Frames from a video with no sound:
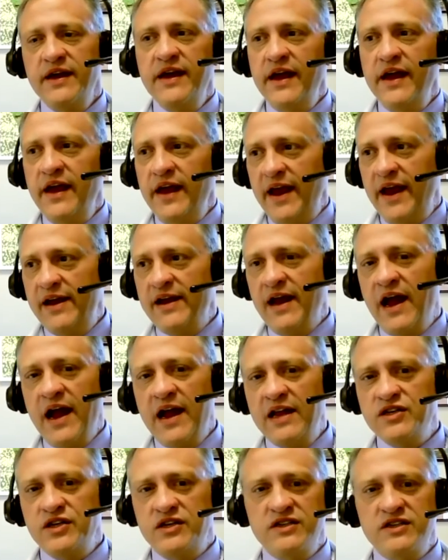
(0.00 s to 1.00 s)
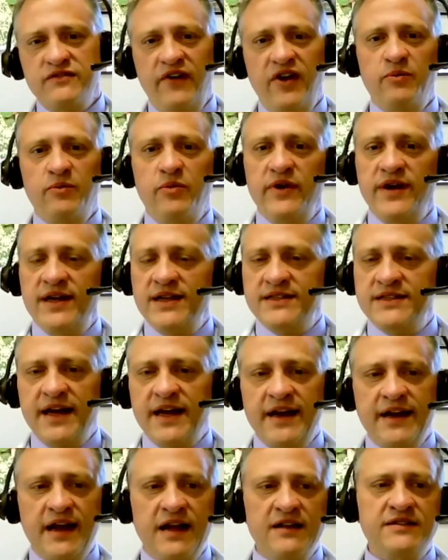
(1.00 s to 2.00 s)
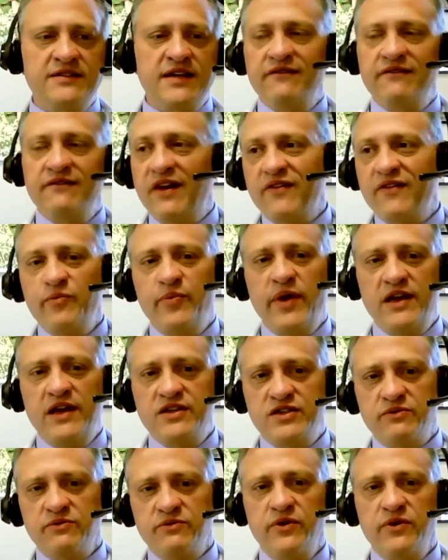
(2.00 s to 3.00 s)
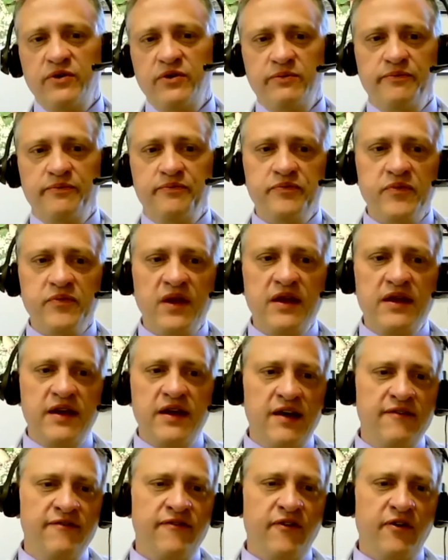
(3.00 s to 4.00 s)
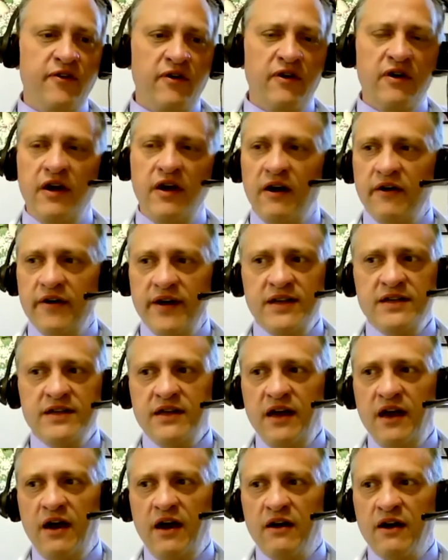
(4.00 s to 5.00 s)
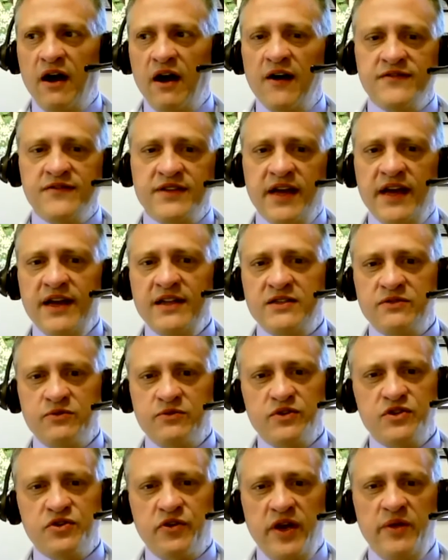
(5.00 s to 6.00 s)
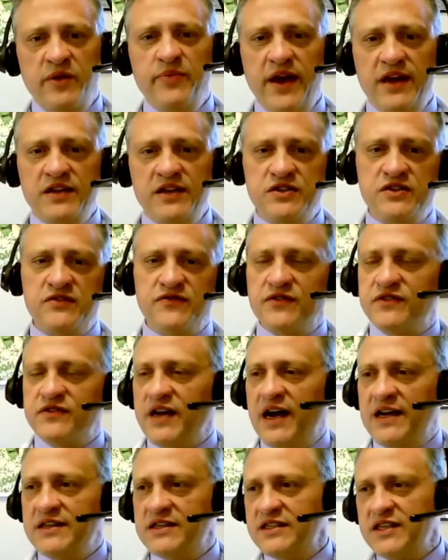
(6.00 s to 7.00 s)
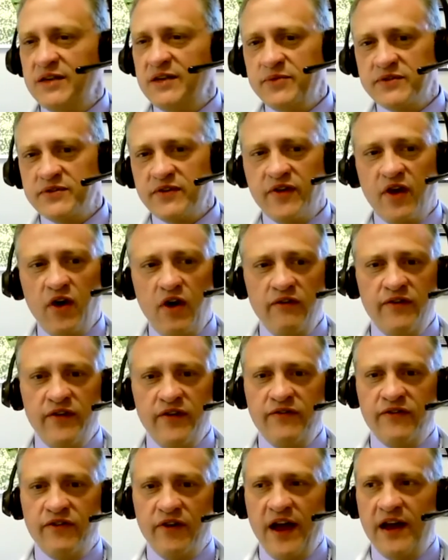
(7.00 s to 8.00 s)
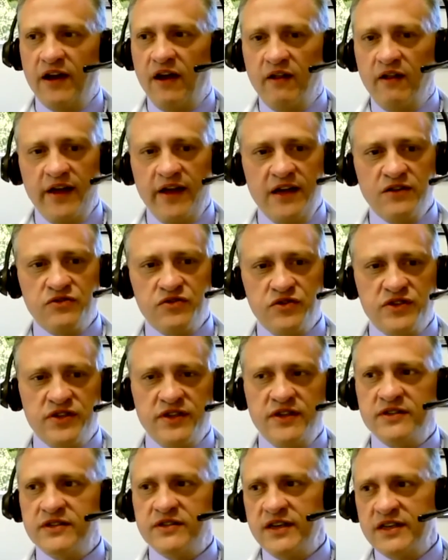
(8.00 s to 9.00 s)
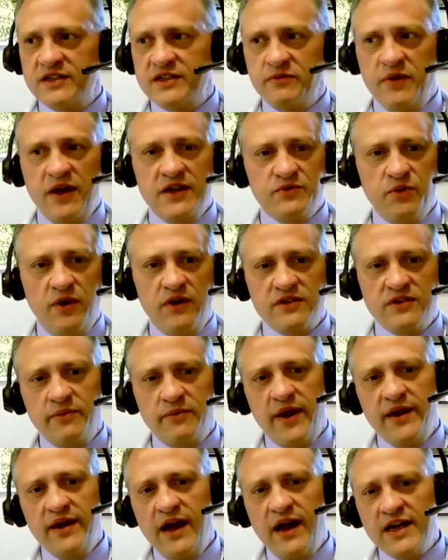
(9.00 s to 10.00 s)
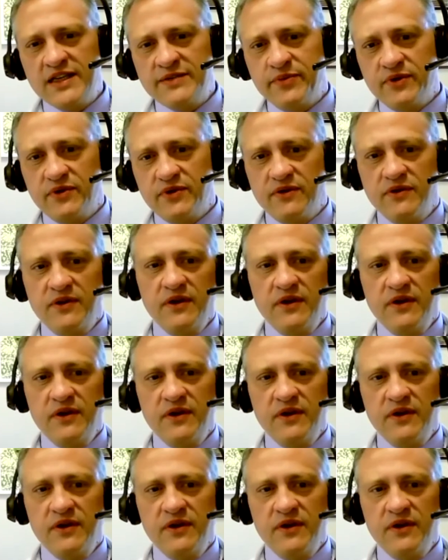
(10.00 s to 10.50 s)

Hand hygiene is available inside and outside of every patient room. And for our offsites, we're screening patients for signs and symptoms of COVID at all entrances, as well as our main hospital.